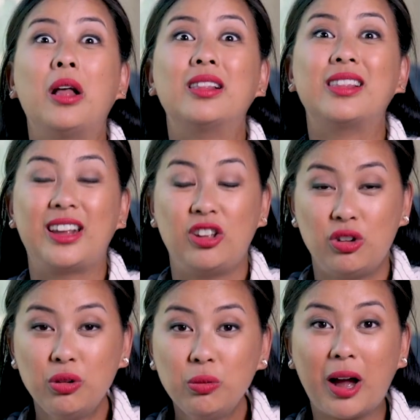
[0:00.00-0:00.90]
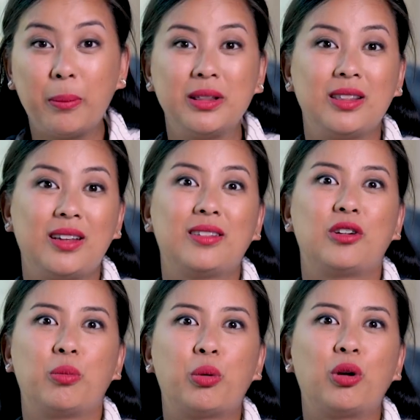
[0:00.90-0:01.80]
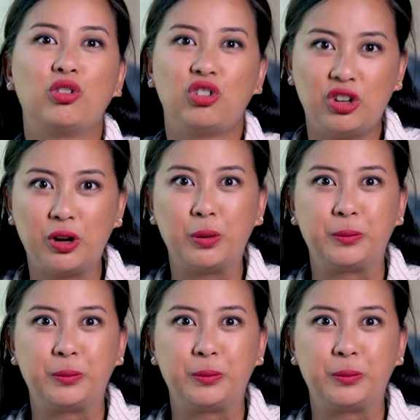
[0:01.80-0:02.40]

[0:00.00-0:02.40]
light you up and the things that are important to you.